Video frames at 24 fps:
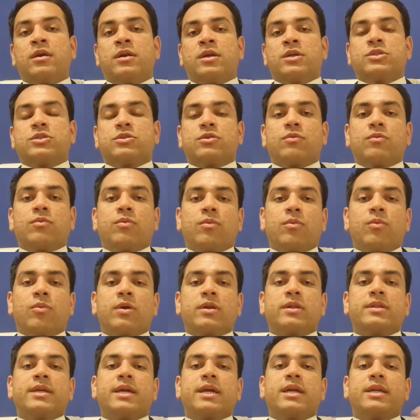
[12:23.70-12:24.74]
So
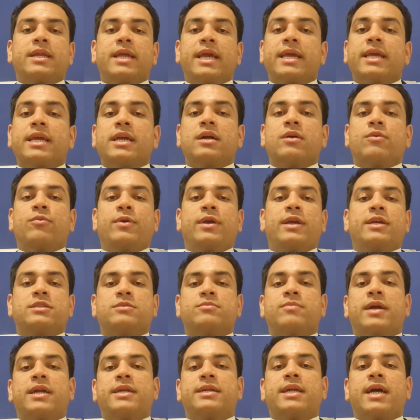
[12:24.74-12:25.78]
what they are taking away is
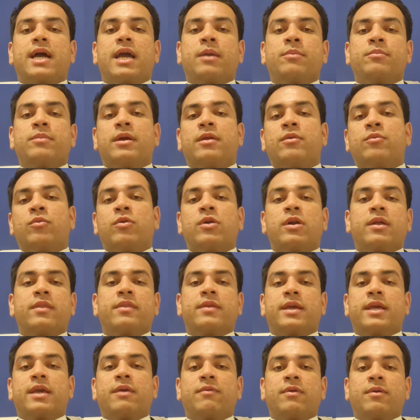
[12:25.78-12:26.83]
my time, and what are they
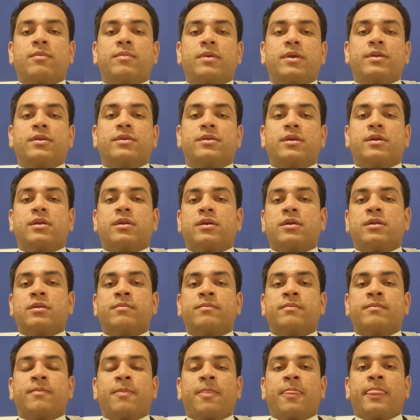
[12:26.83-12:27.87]
giving me in return?
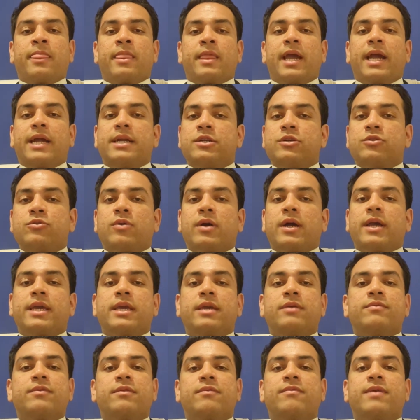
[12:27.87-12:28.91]
And do I
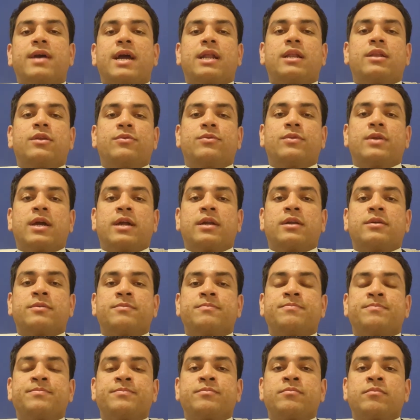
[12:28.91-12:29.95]
even value that?
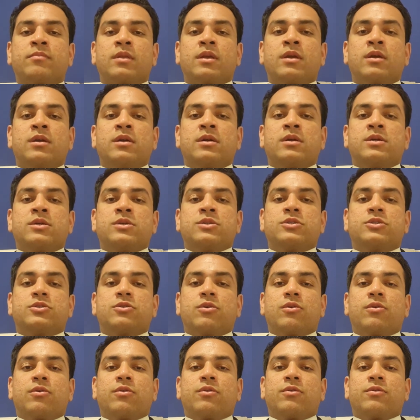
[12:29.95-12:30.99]

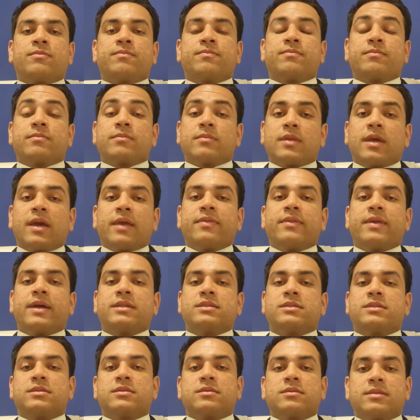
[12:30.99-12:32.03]
So, and
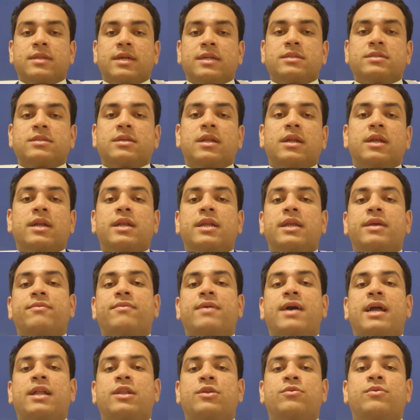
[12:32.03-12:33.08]
that's a little
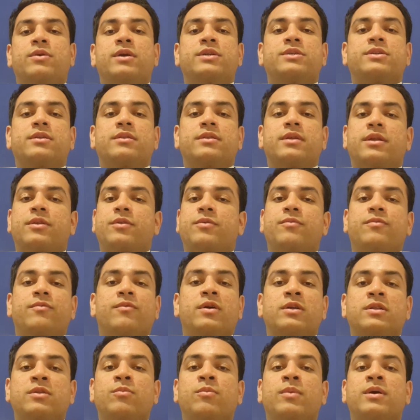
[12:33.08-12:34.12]
evaluation that
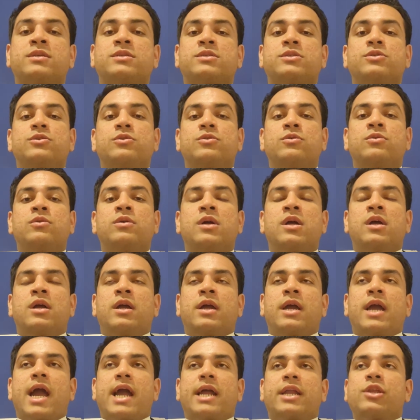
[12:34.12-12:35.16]
one must do.
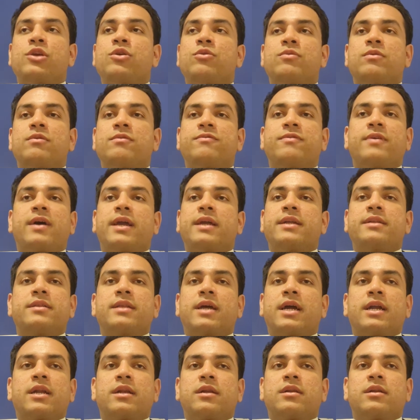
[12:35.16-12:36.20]
And you will find
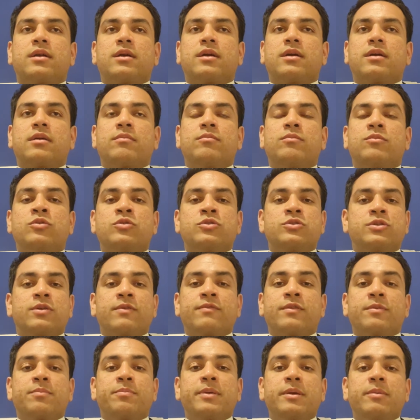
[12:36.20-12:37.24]
that most of
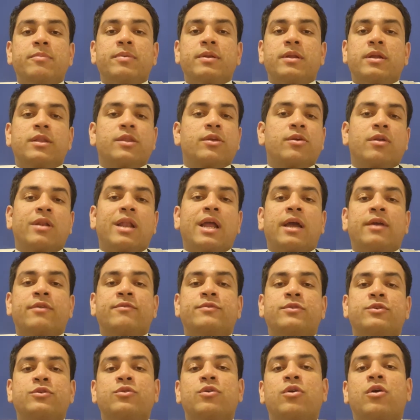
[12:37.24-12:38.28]
the people in your
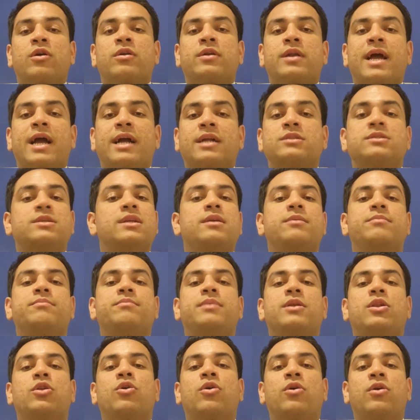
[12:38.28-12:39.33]
life do not actually
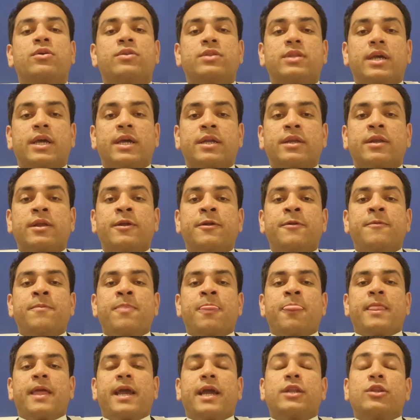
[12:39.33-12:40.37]
belong there.
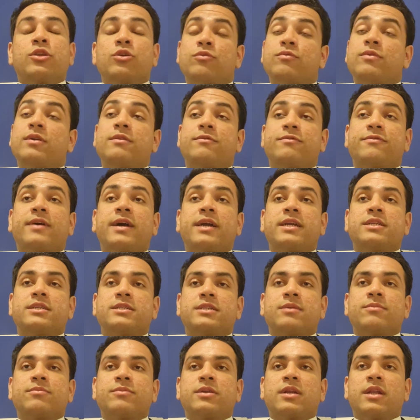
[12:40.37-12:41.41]
And you will find
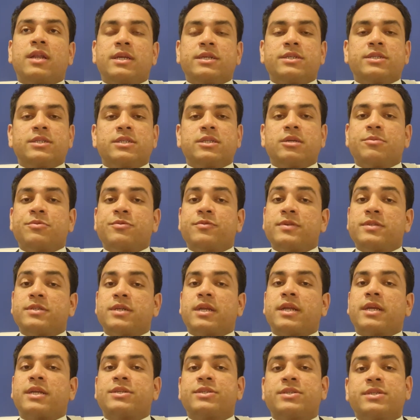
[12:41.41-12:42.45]
some relationships which are
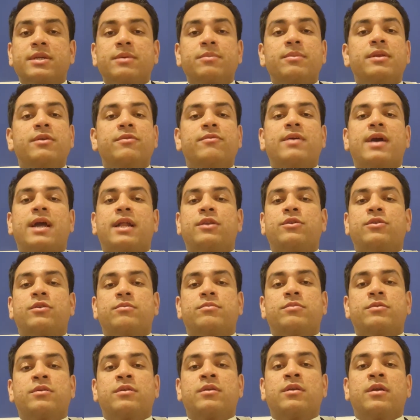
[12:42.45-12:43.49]
extremely
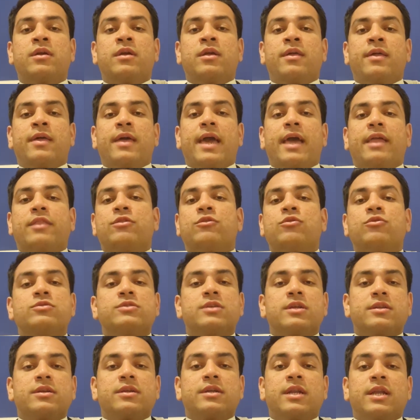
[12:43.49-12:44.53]
valuable. And those
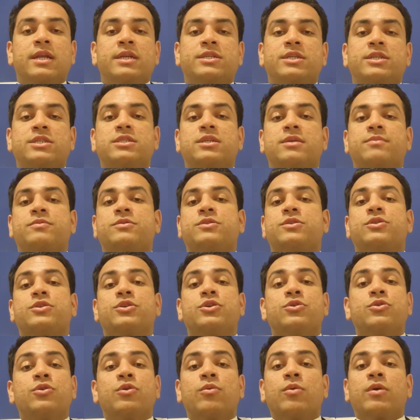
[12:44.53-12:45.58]
are the relationships
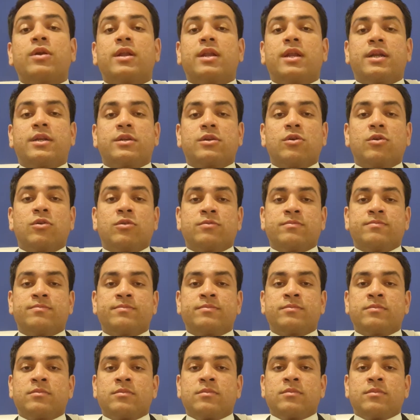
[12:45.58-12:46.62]
you don't want to let go.
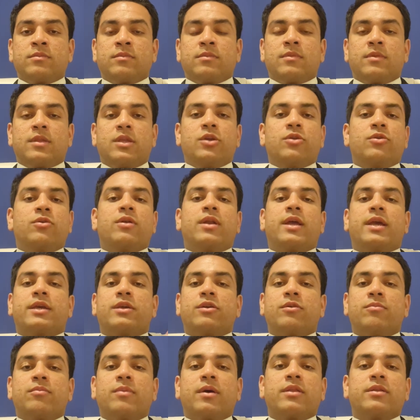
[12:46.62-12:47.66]
Like your
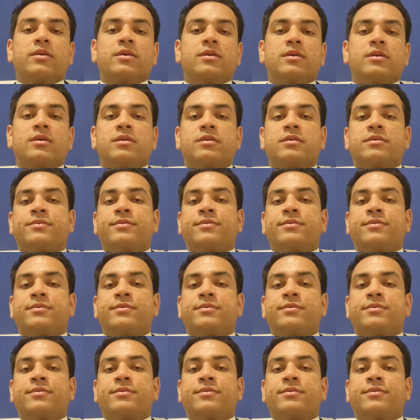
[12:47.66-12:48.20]
mother,